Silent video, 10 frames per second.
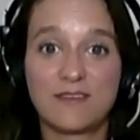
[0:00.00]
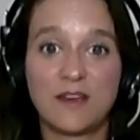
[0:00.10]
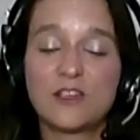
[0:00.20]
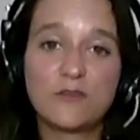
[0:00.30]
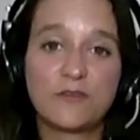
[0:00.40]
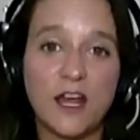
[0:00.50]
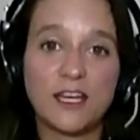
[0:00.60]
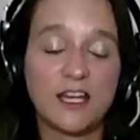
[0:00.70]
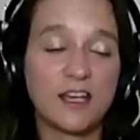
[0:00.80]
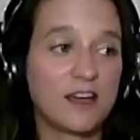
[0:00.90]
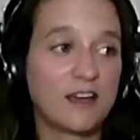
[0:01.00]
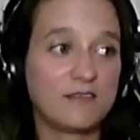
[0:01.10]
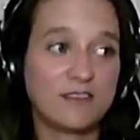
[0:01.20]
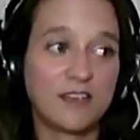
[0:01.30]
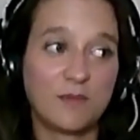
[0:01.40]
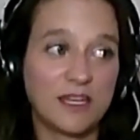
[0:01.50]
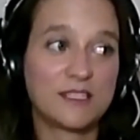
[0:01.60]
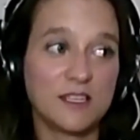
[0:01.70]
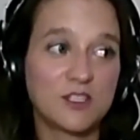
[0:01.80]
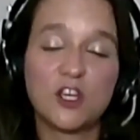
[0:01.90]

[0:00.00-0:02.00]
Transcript: I mean, don't you find it, it's